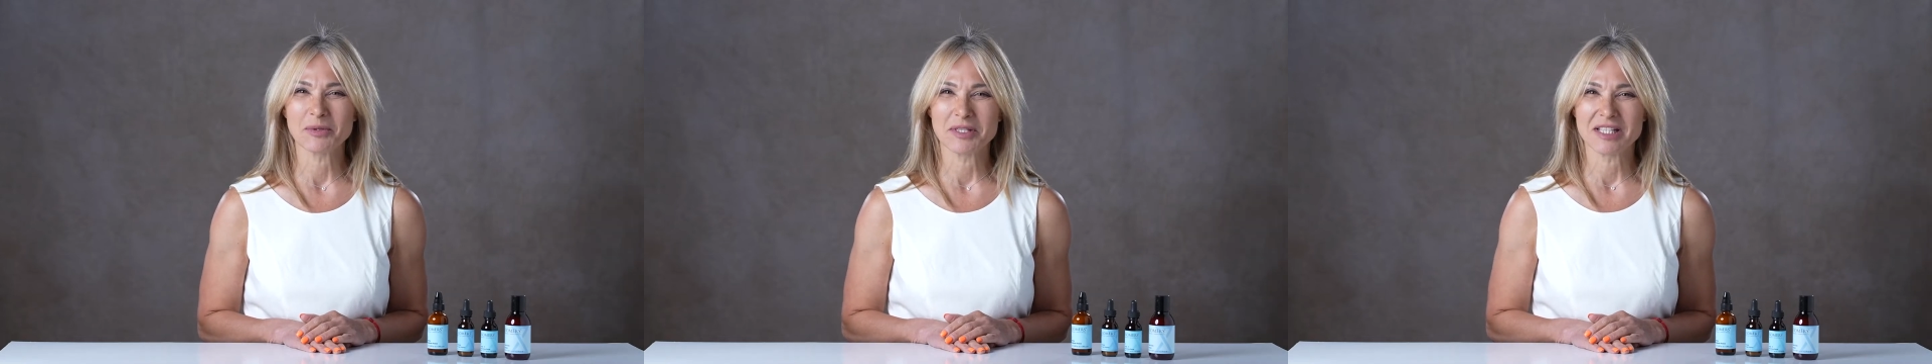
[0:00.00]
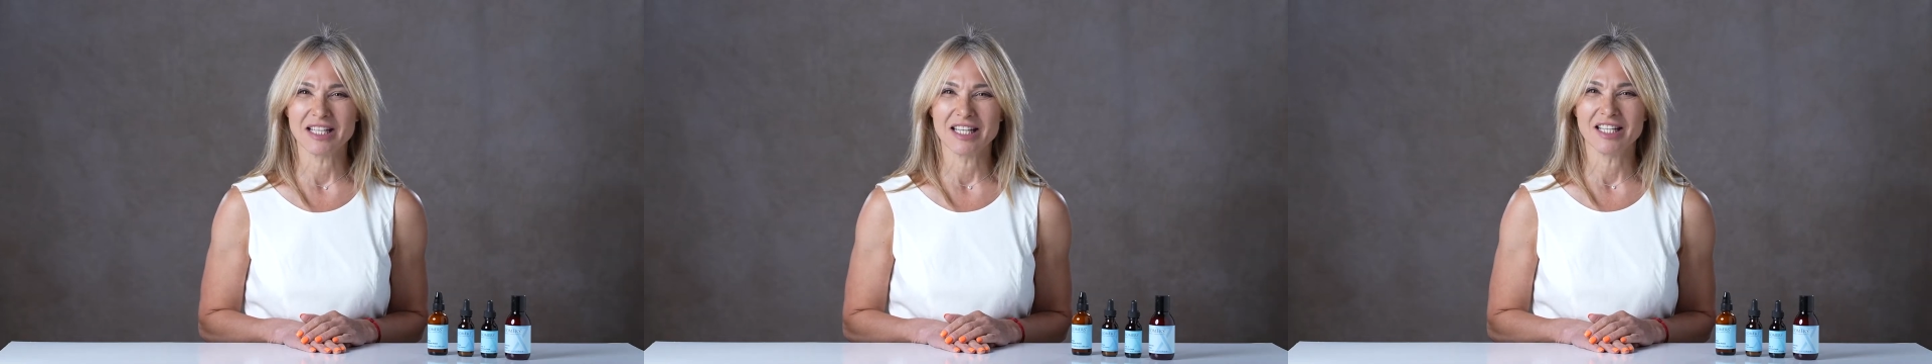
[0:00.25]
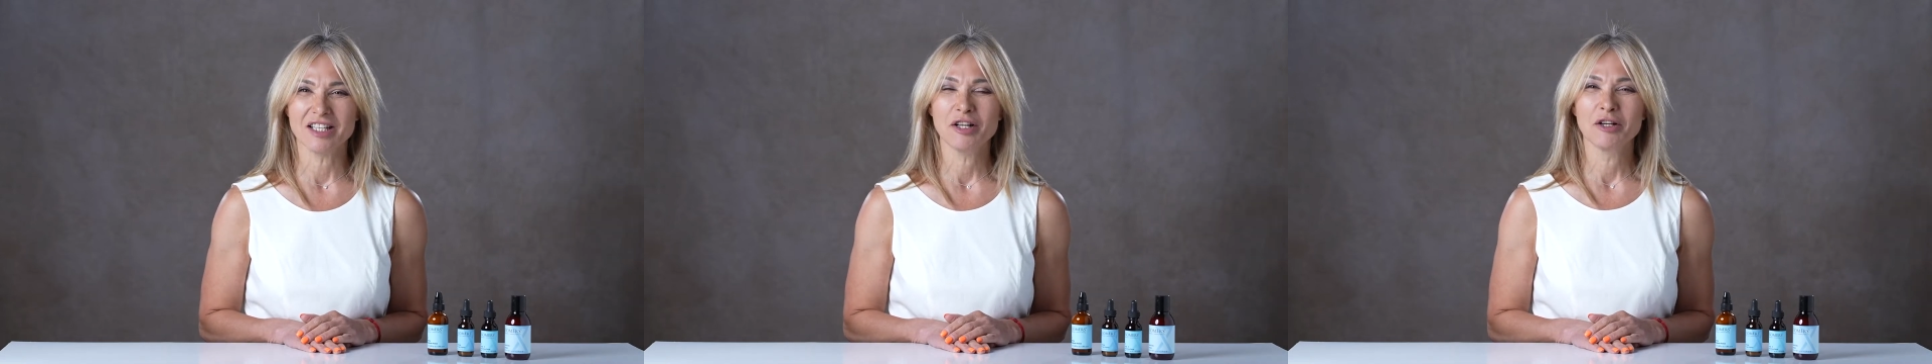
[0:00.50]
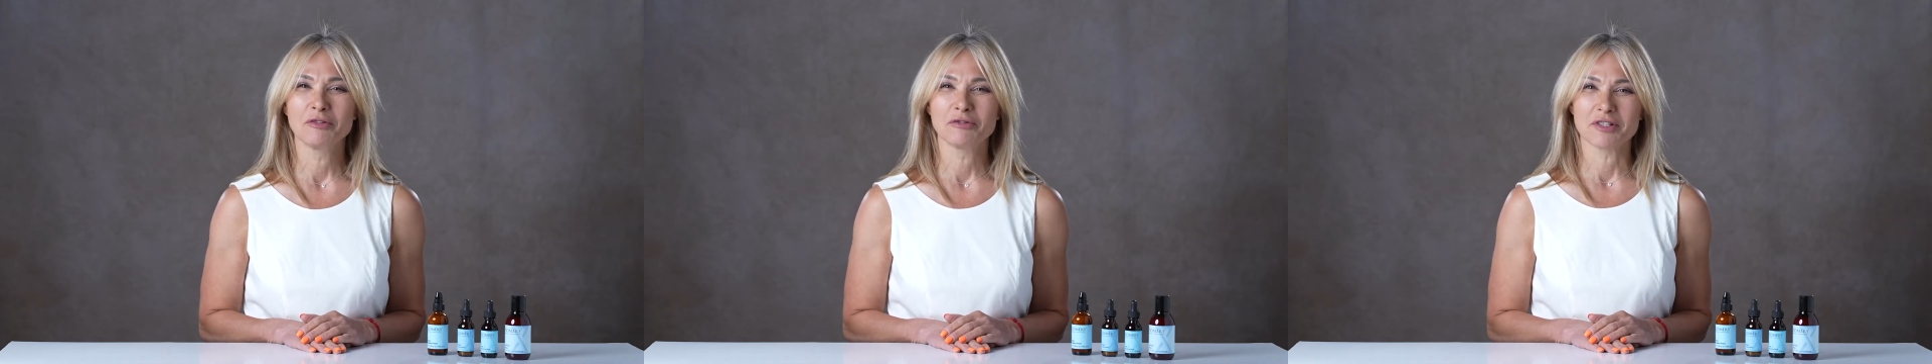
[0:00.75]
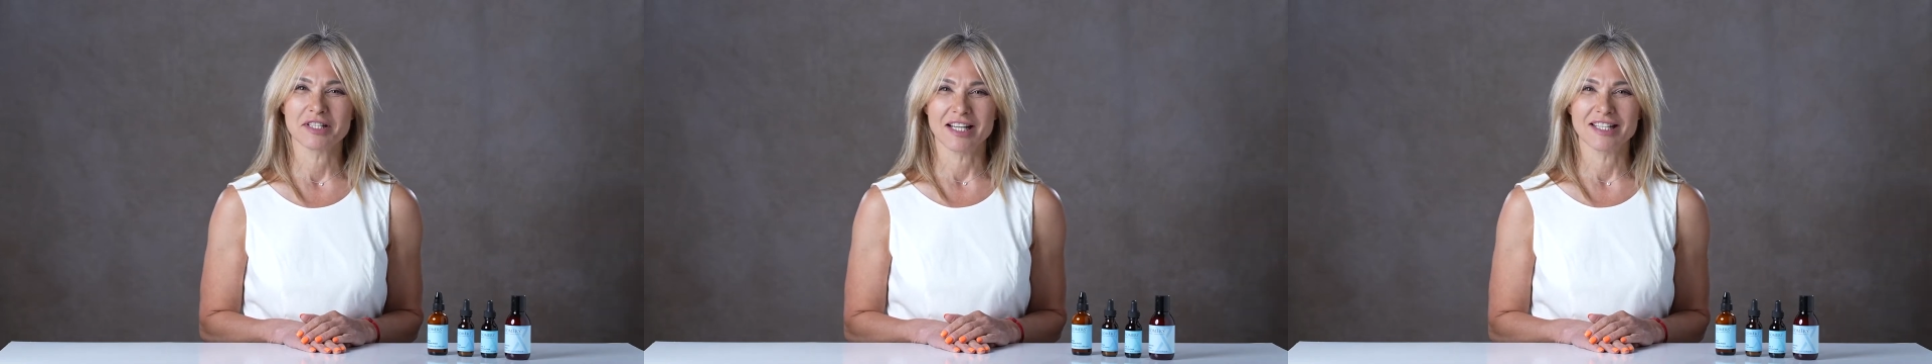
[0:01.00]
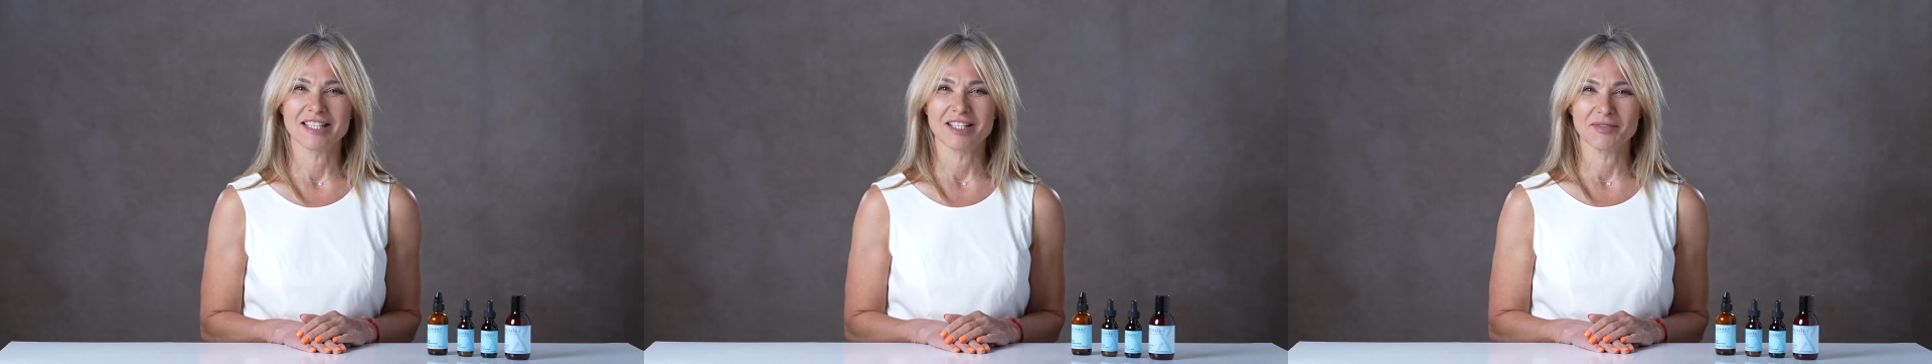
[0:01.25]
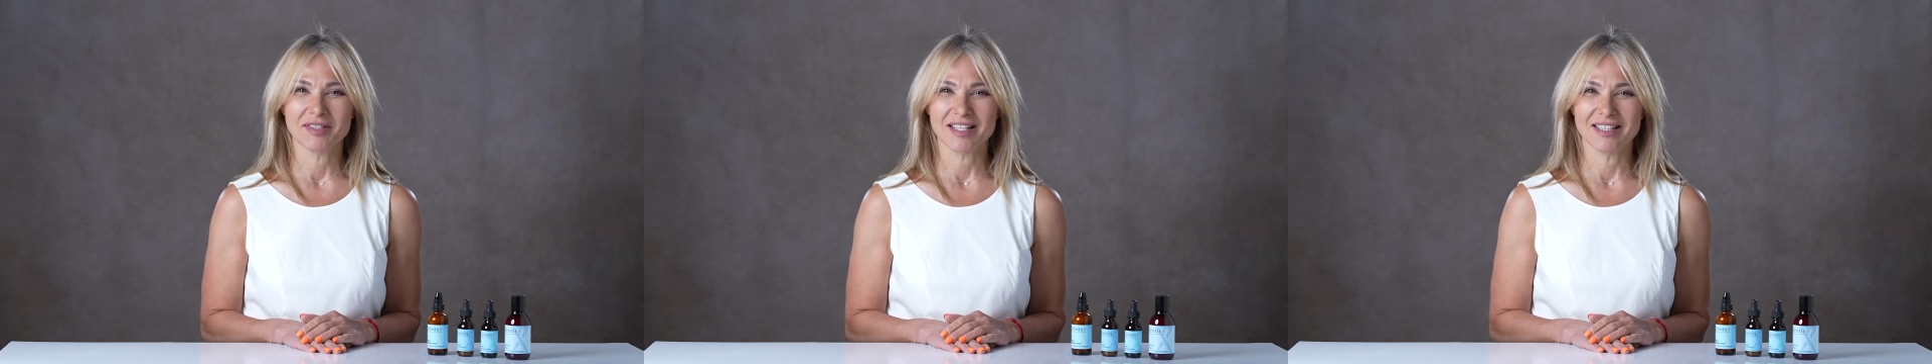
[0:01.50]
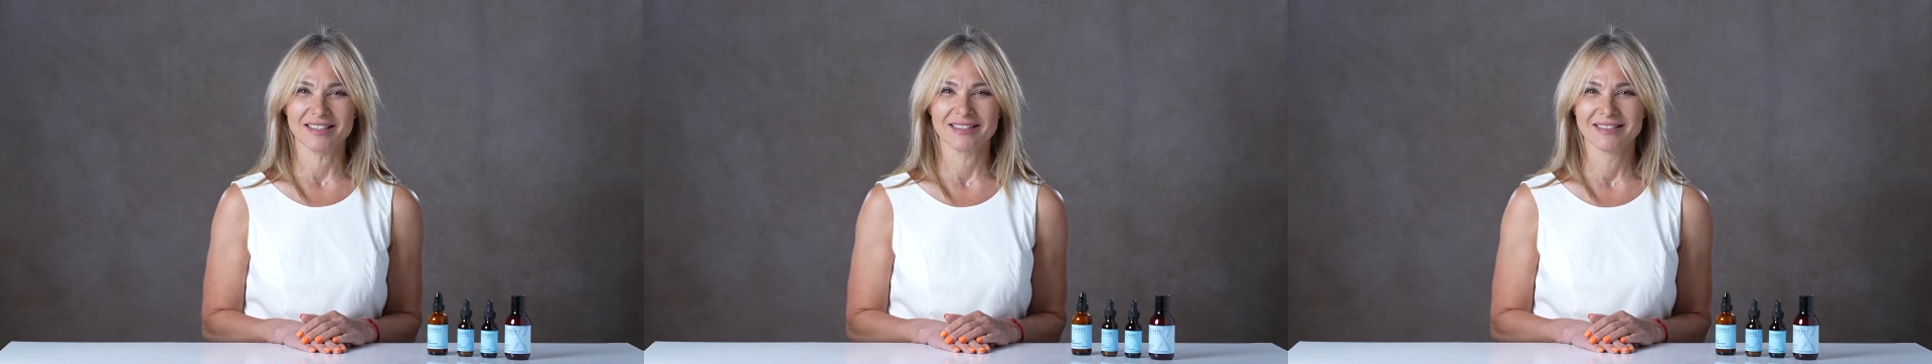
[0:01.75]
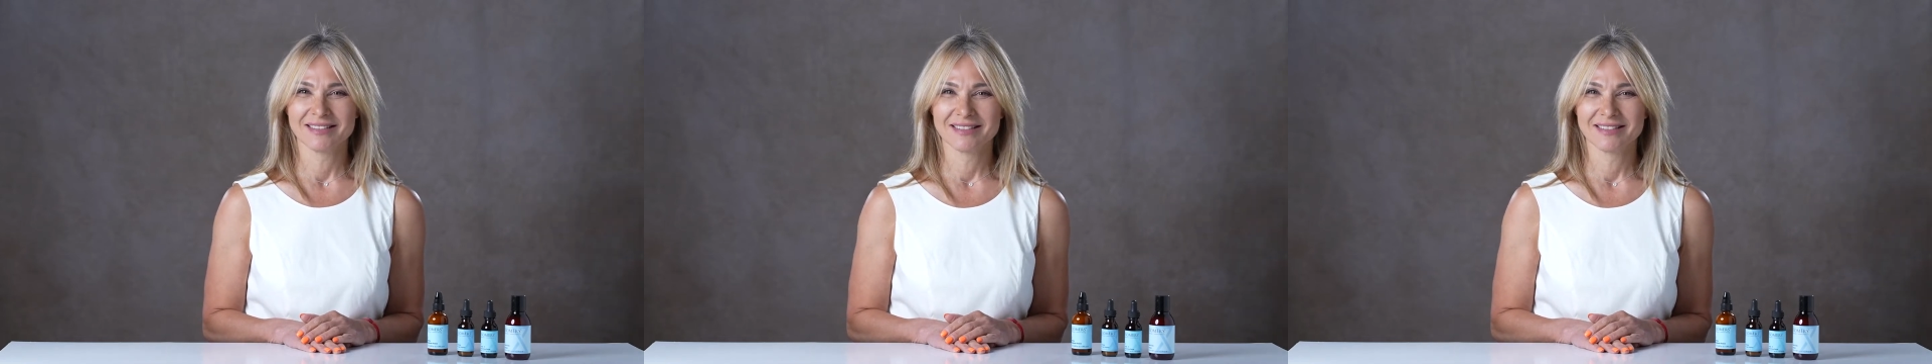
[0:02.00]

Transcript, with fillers: routine for sensitive skin.